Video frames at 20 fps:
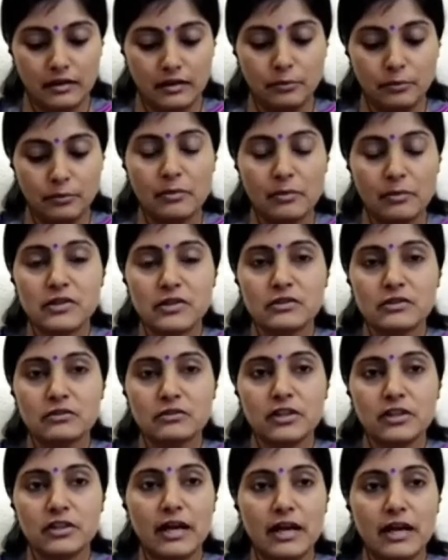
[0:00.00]
members of
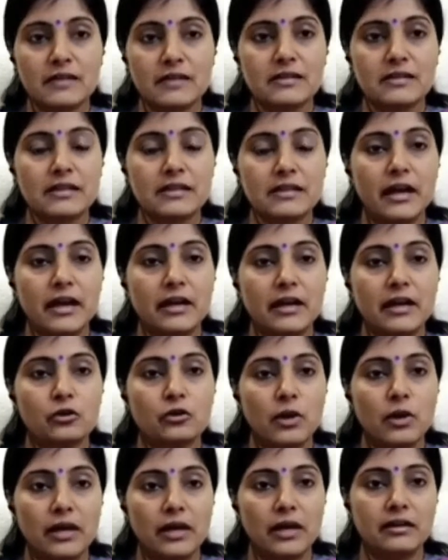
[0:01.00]
the ICAI
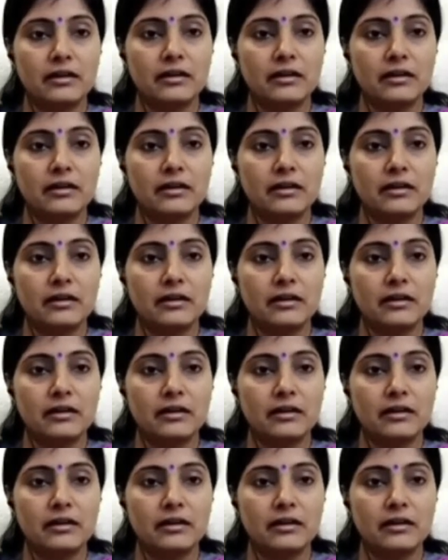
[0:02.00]
Dubai